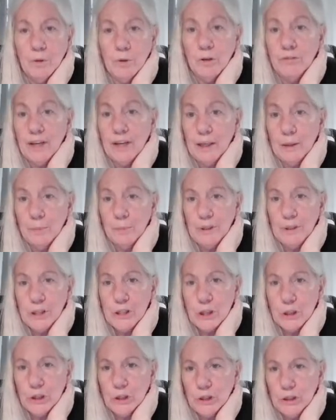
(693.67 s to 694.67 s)
profile
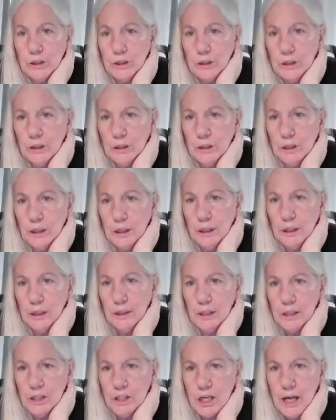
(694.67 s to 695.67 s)
picture
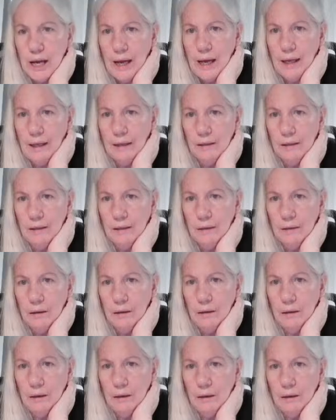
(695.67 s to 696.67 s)
in the chat
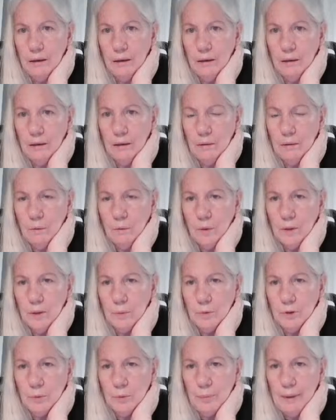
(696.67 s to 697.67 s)
with
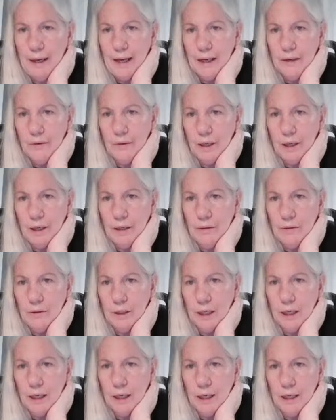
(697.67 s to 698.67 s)
the blue
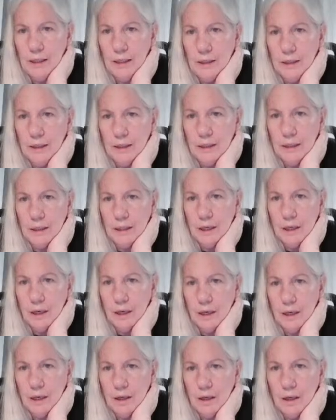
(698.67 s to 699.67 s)
background and the
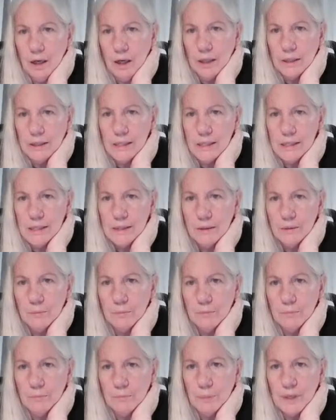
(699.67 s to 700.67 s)

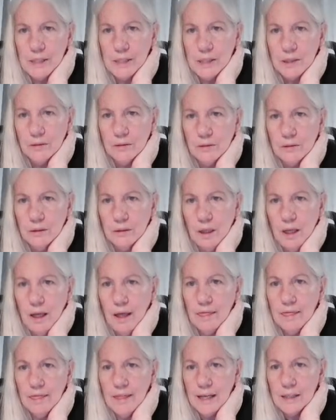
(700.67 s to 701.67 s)
autism puzzle.
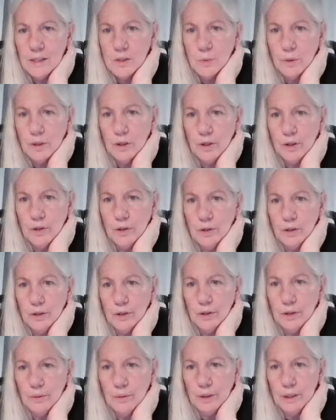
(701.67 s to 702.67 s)
That's what her
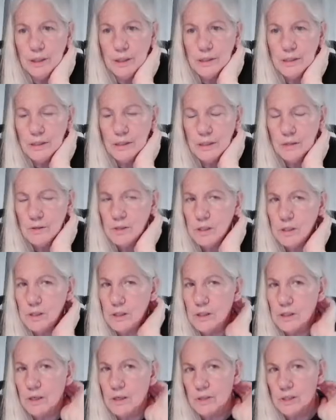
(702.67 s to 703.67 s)
logo is.
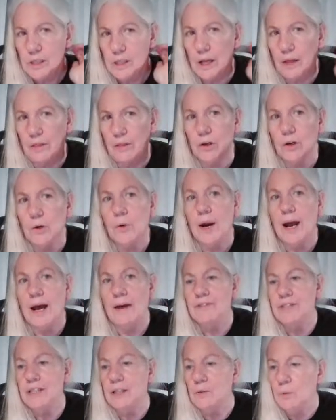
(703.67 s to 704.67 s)
There's another
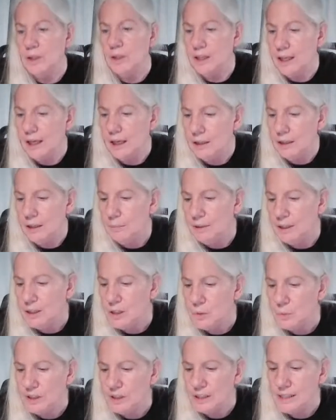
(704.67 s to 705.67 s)
Crafting with Kelly, but
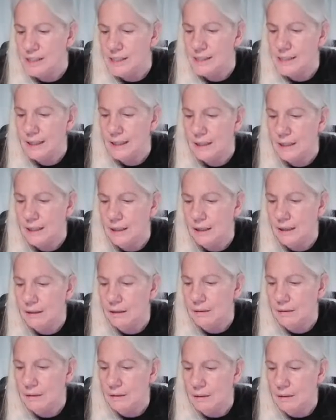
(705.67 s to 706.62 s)
it's with a C.